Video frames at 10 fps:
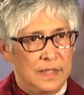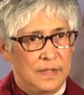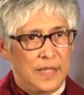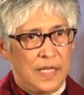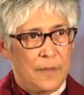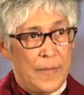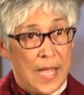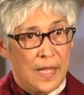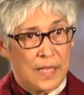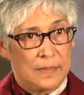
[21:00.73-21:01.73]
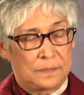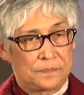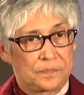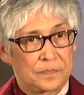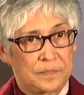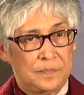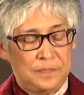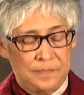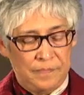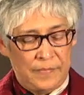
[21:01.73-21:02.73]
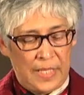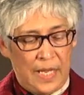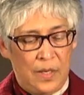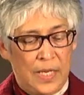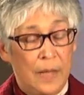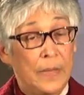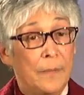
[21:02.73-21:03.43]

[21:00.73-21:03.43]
they come back. And coming